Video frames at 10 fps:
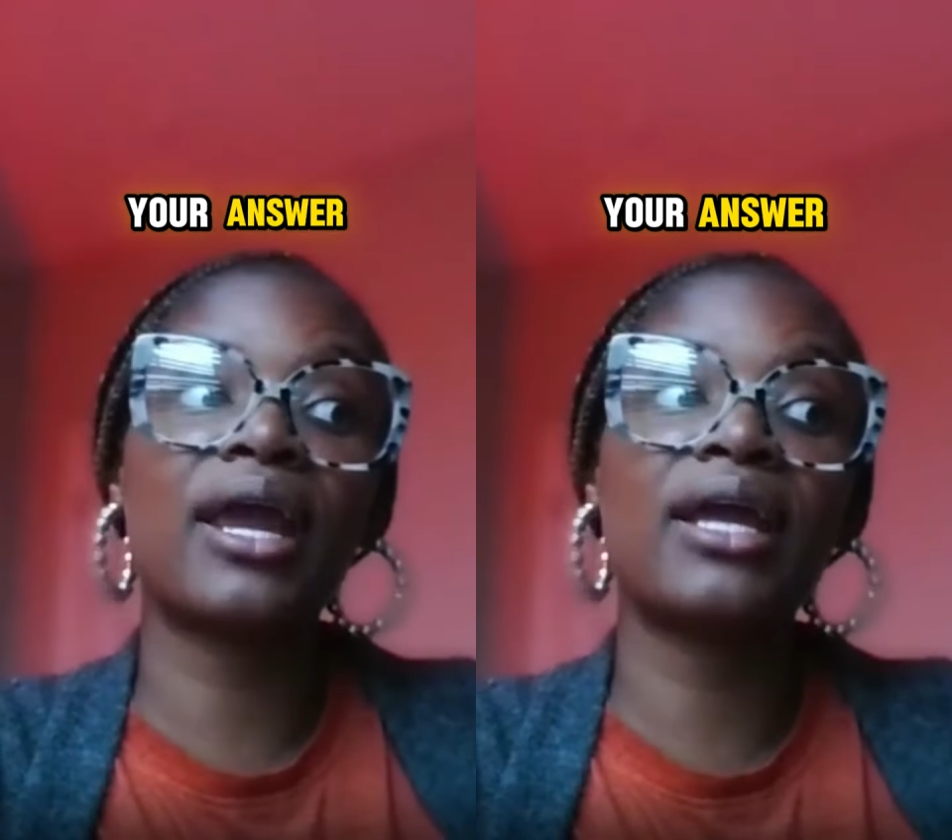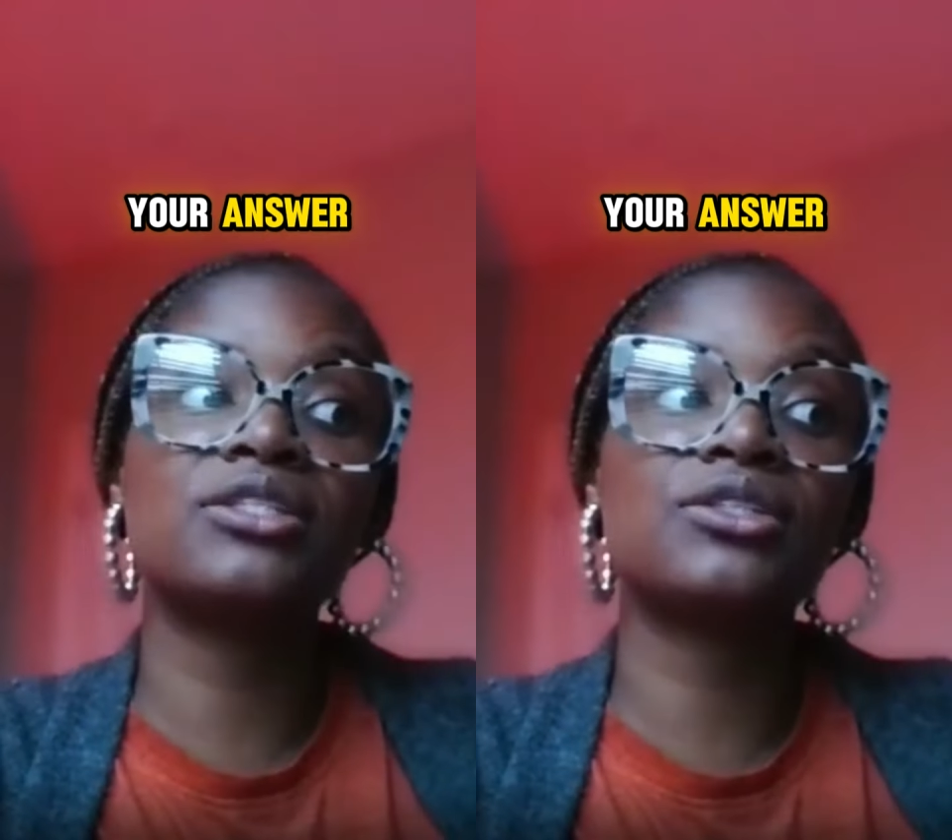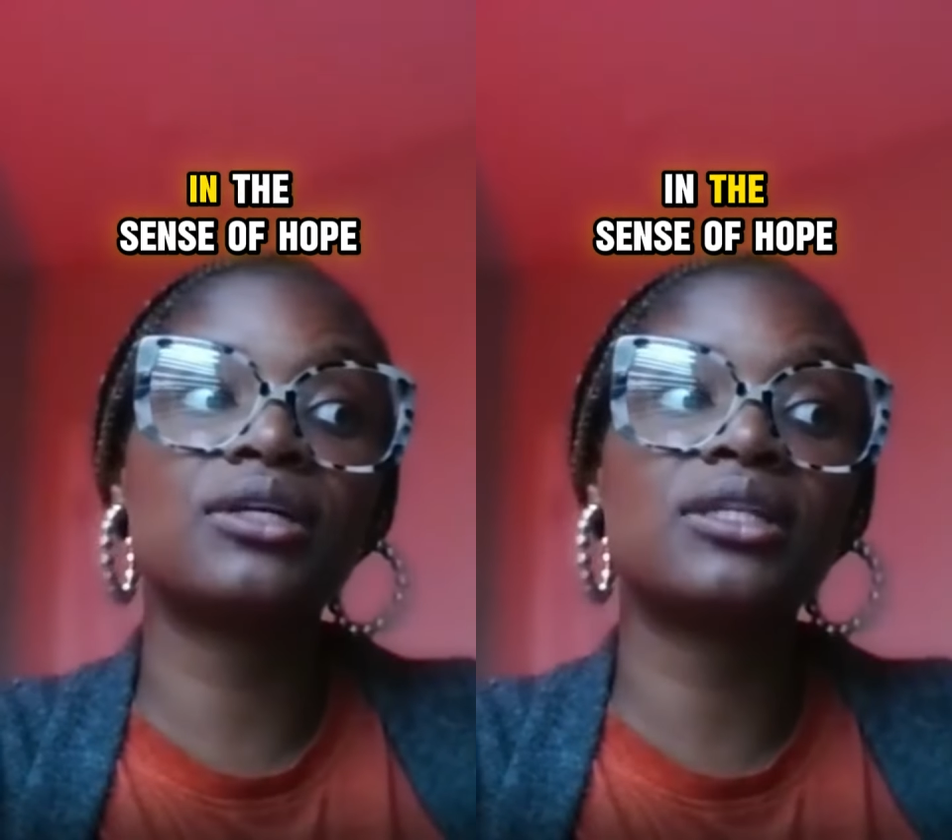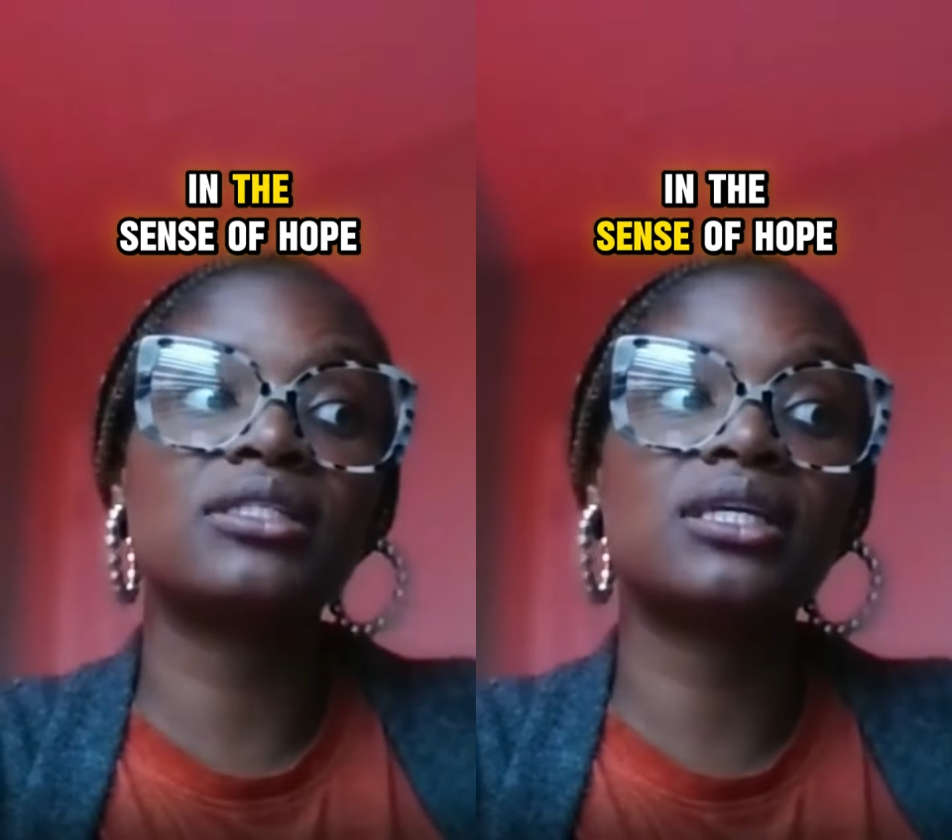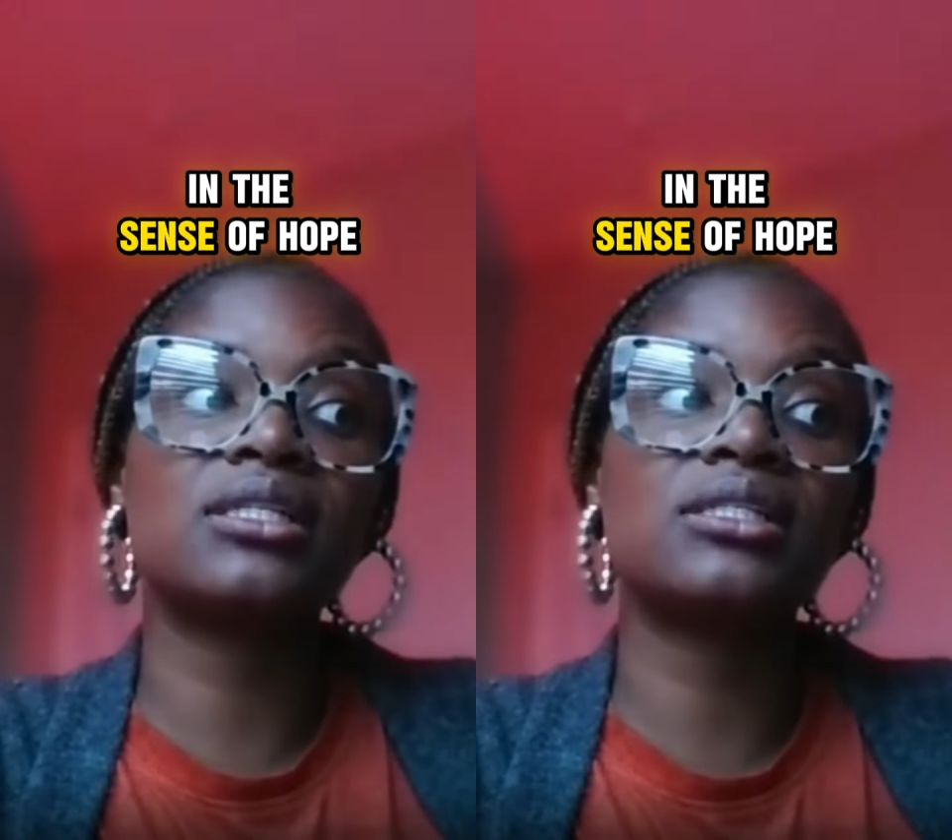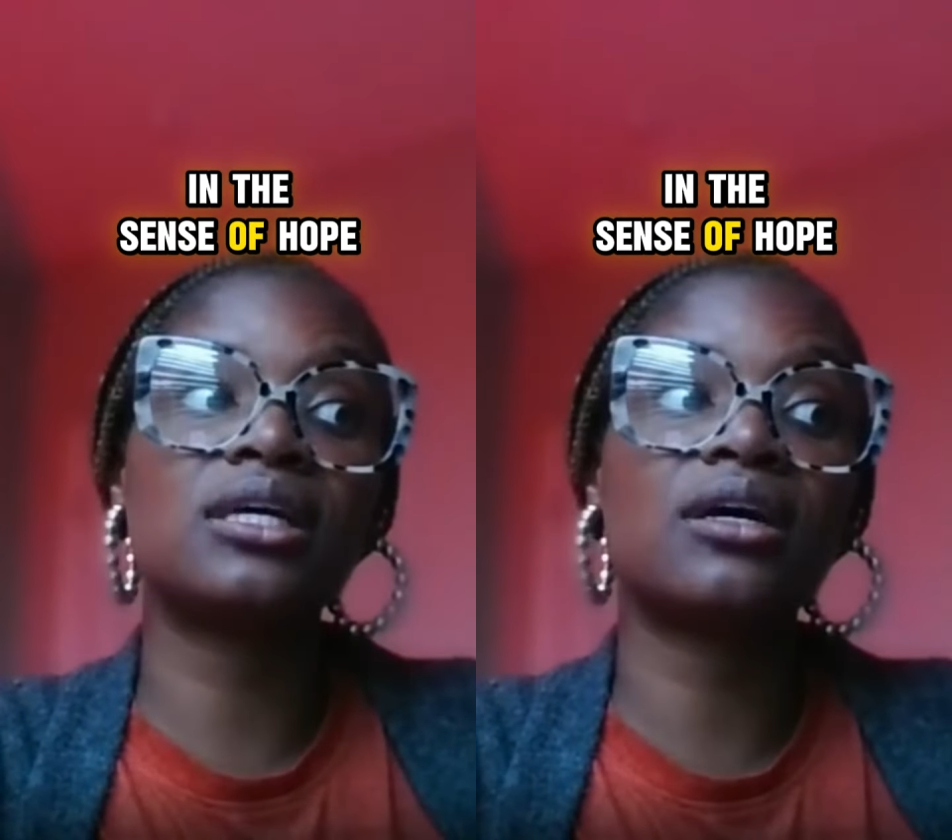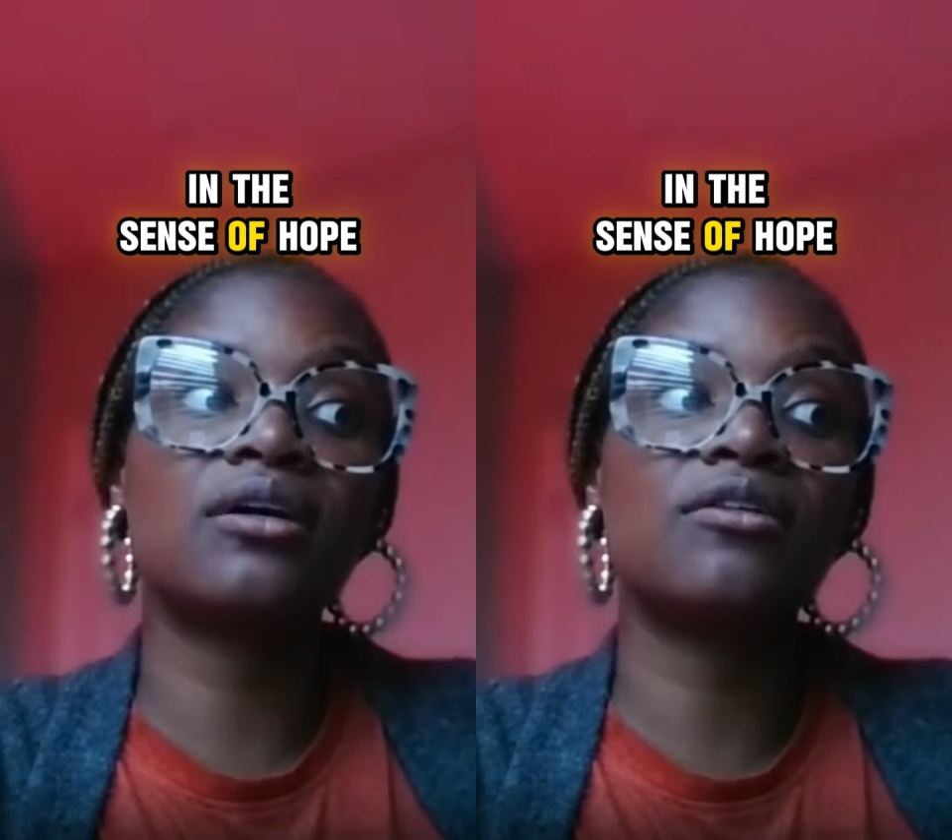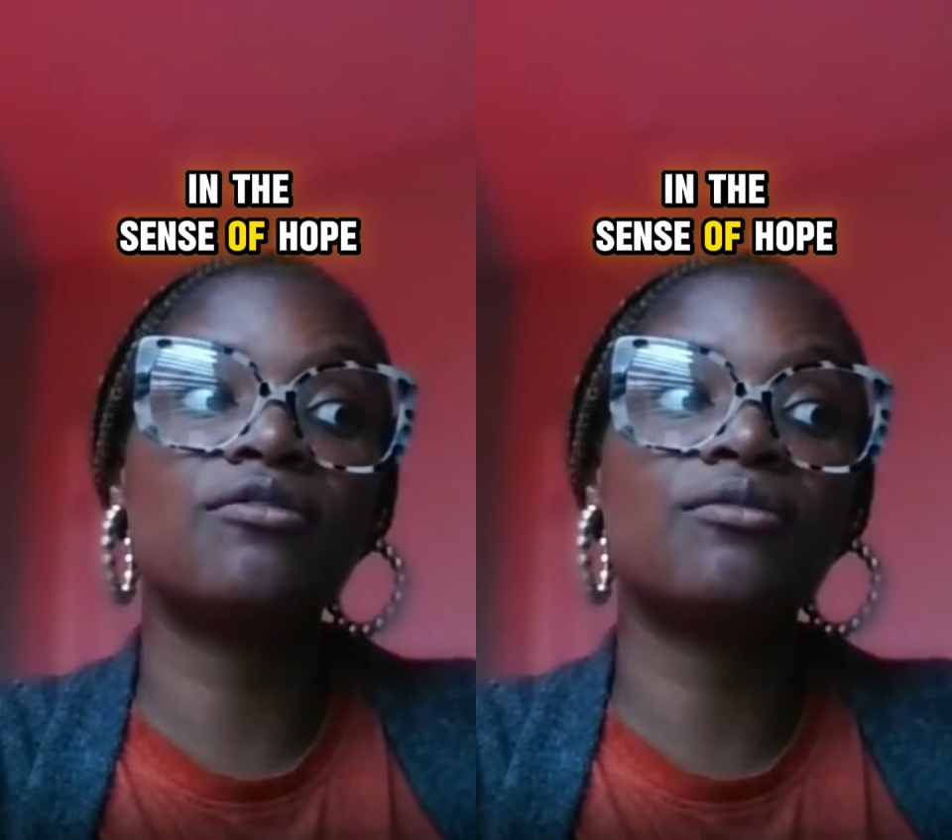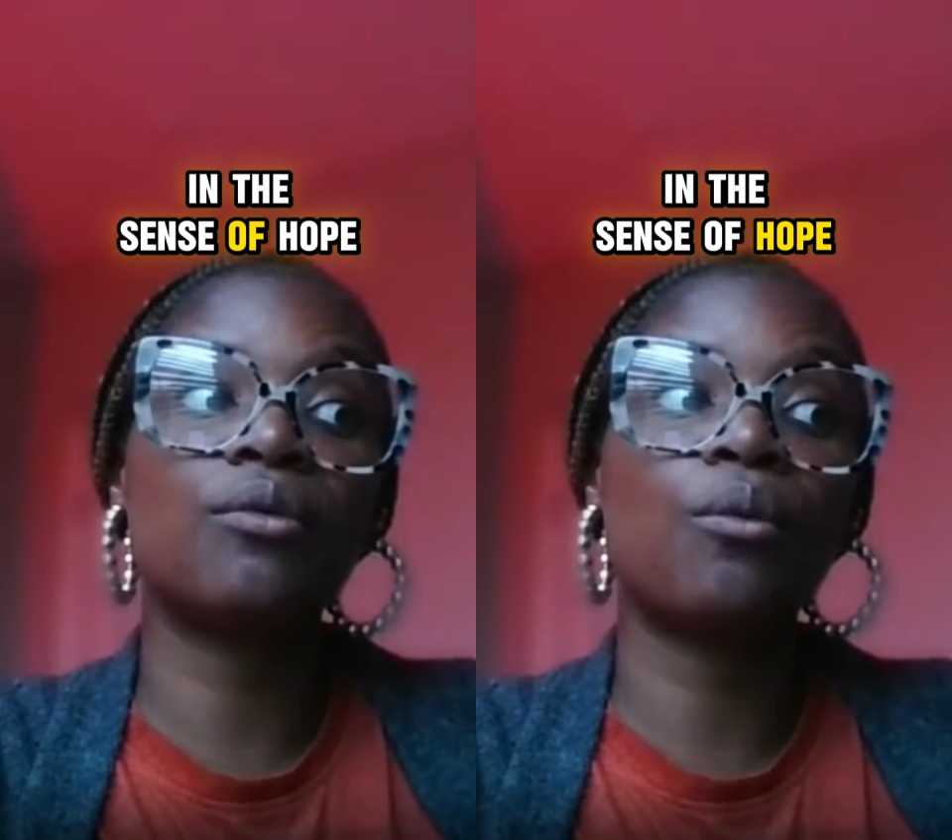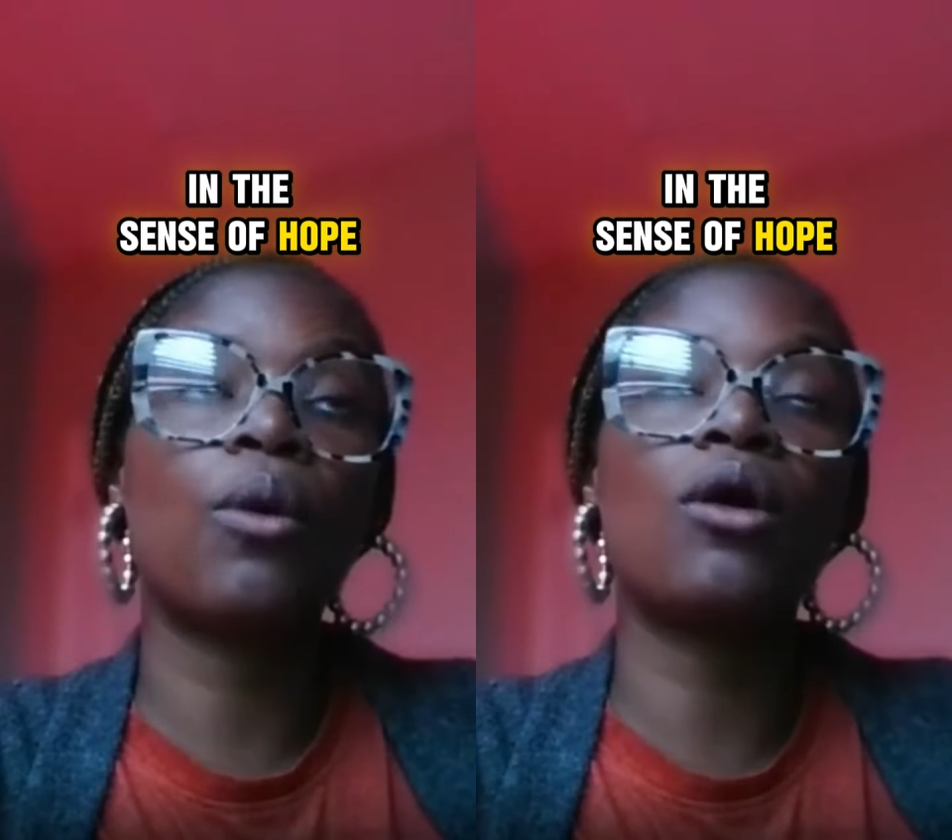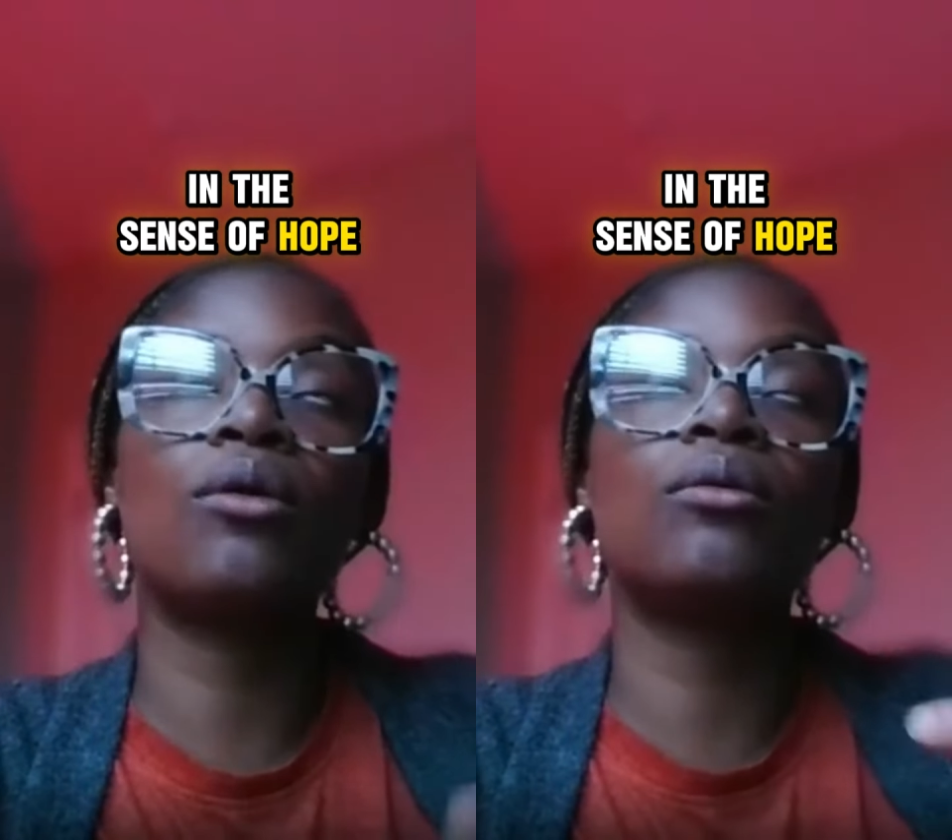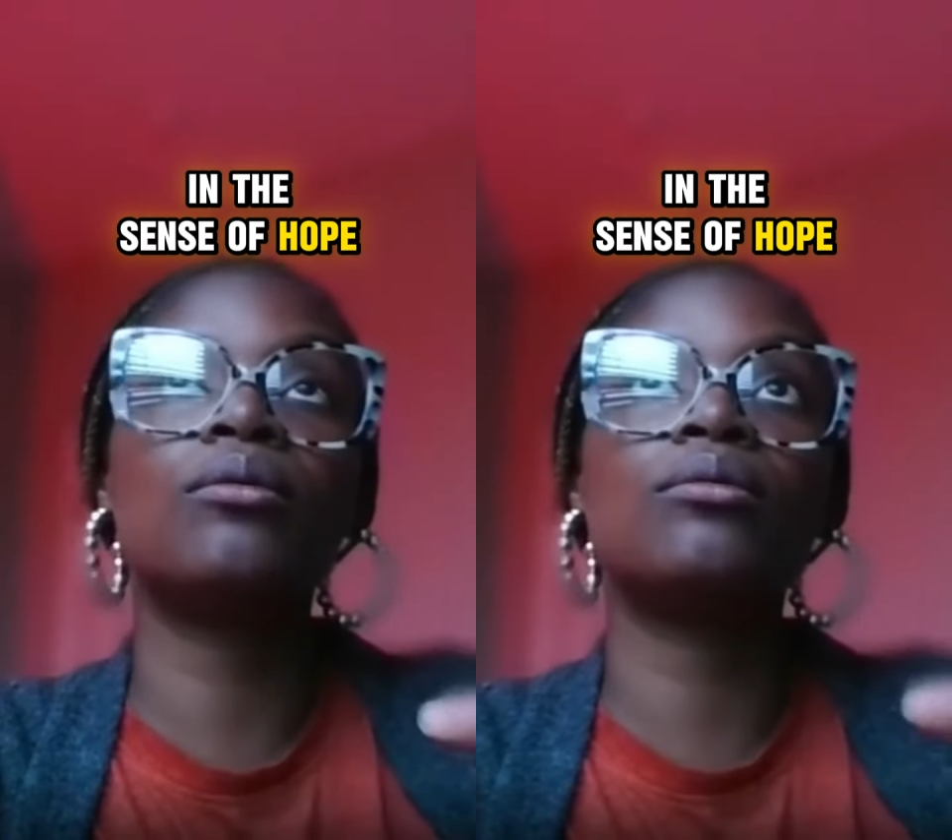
answer in the sense of, well,